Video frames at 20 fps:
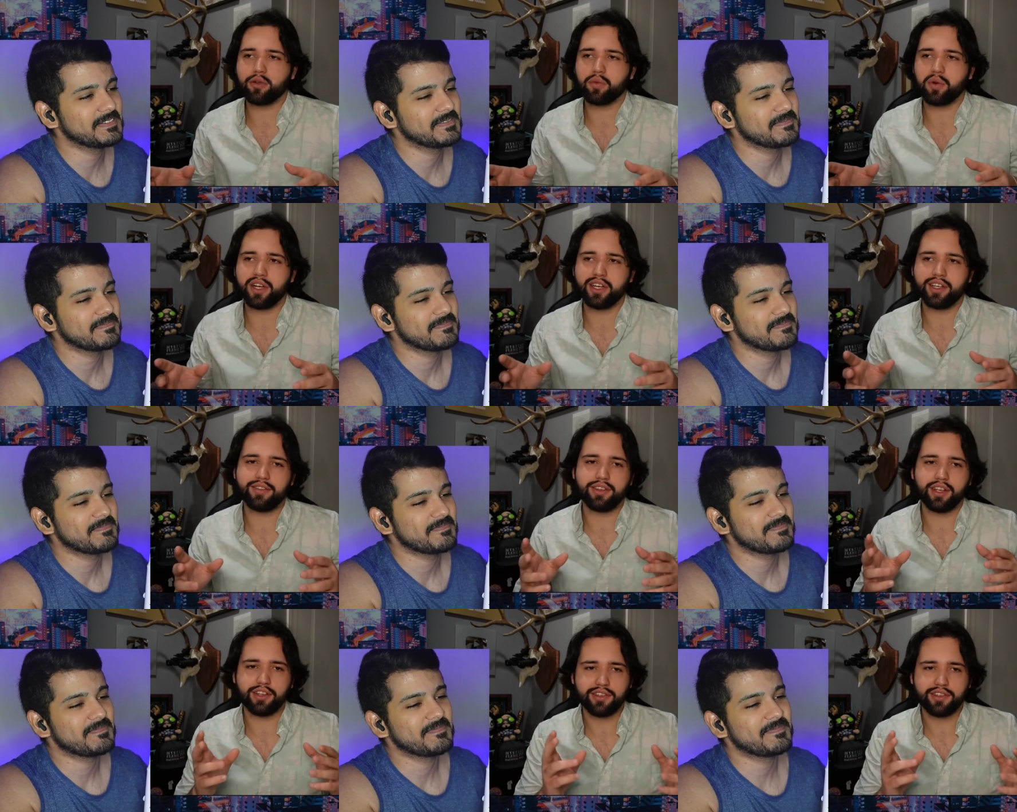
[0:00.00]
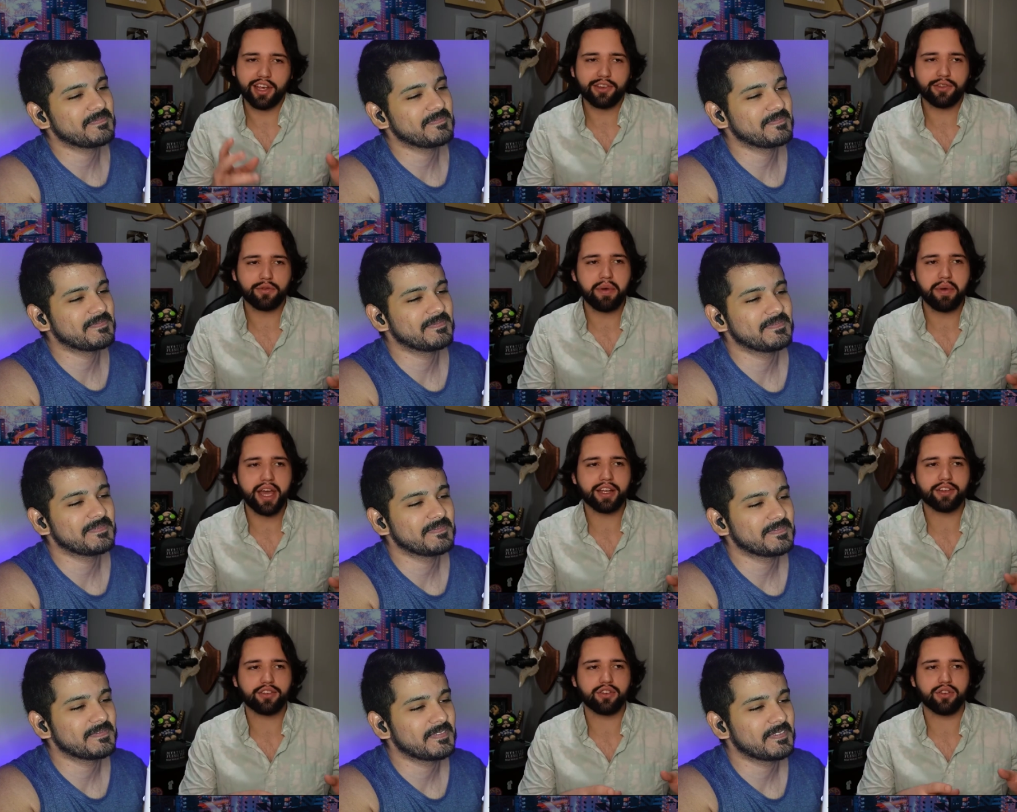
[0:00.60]
Speaker 1: there was a
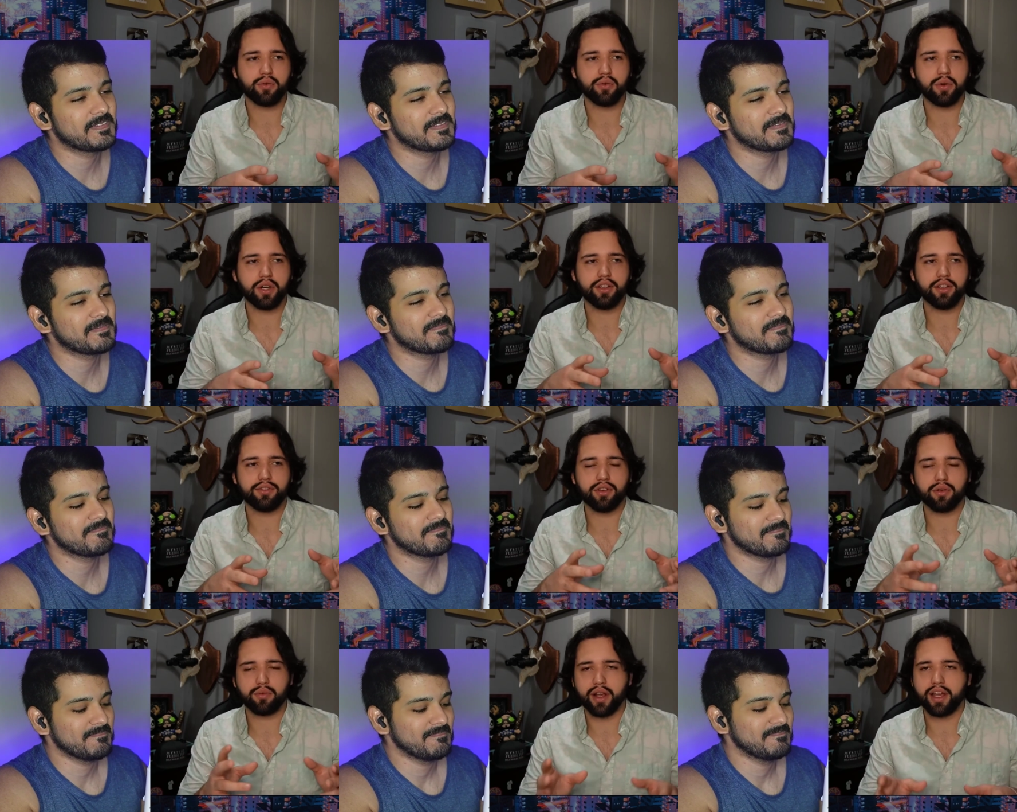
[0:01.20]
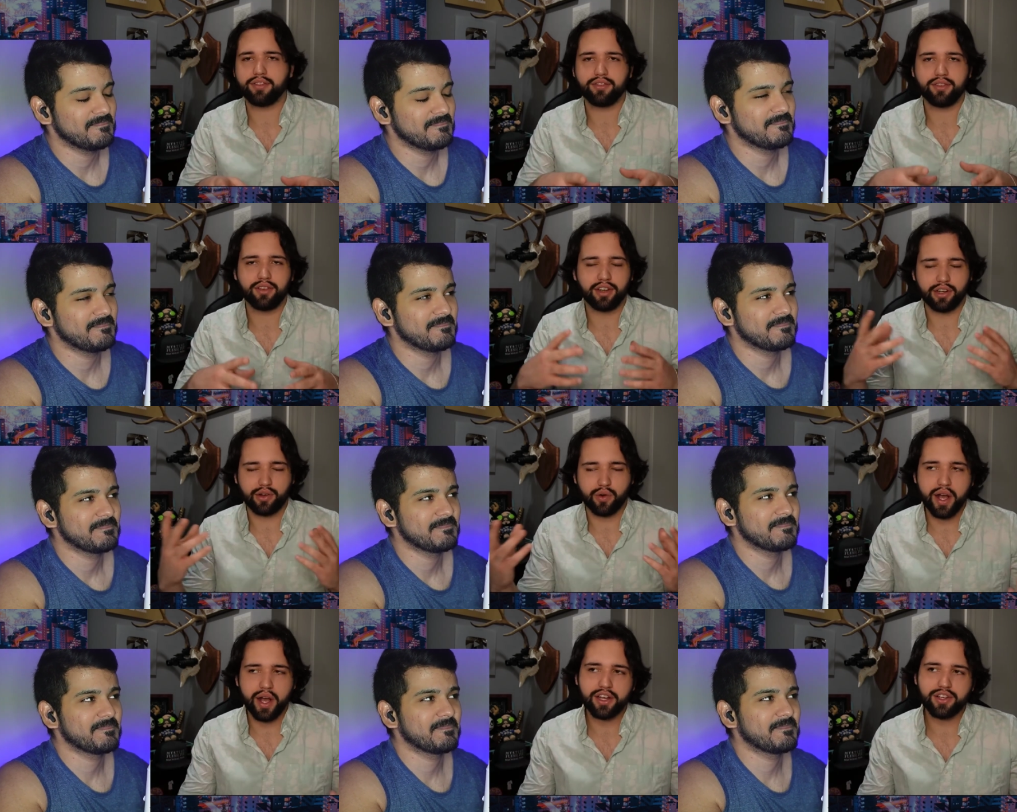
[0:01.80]
suspect who was arrested
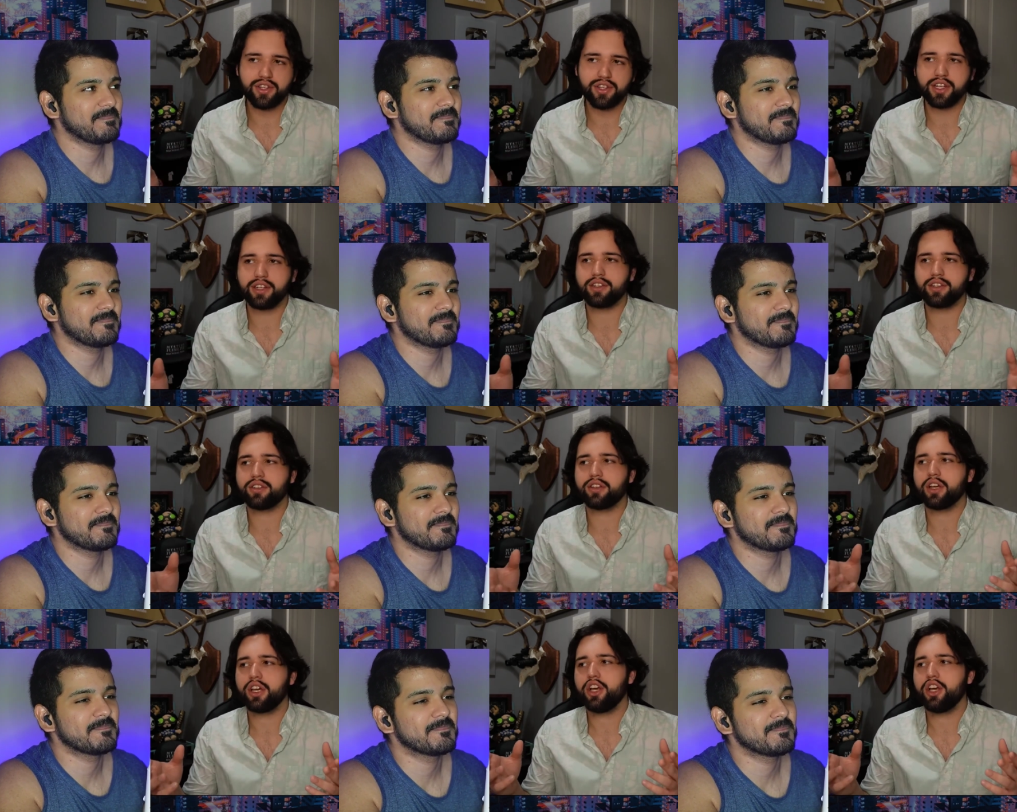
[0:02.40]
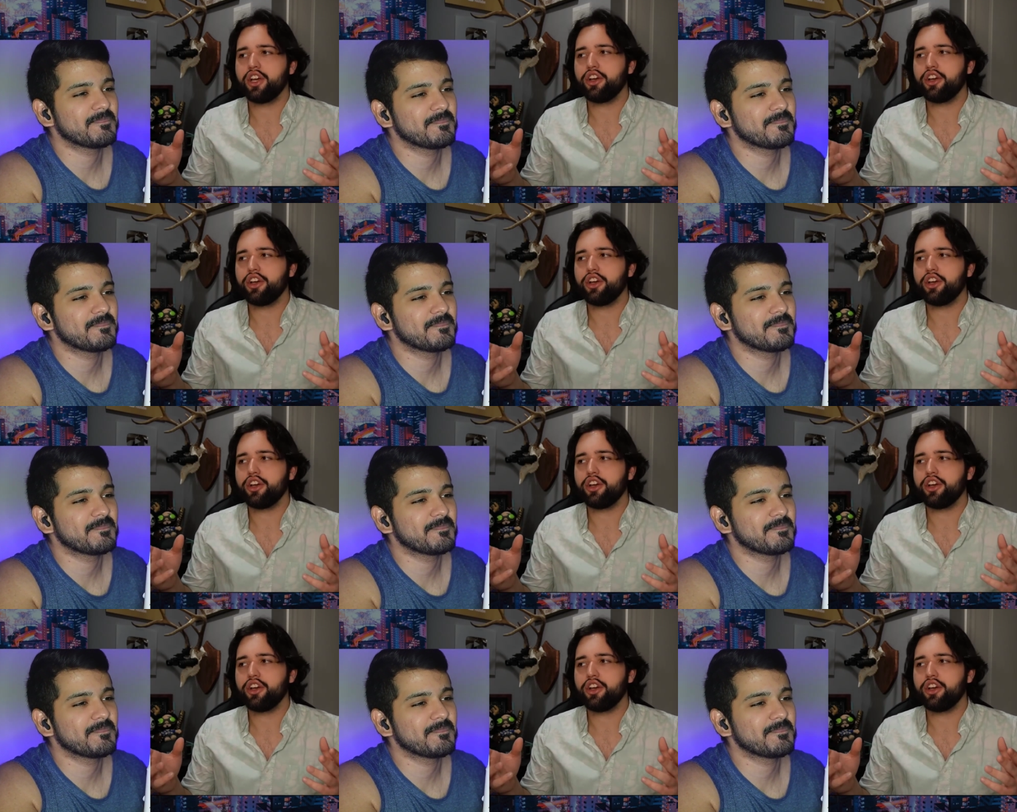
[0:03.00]
and questioned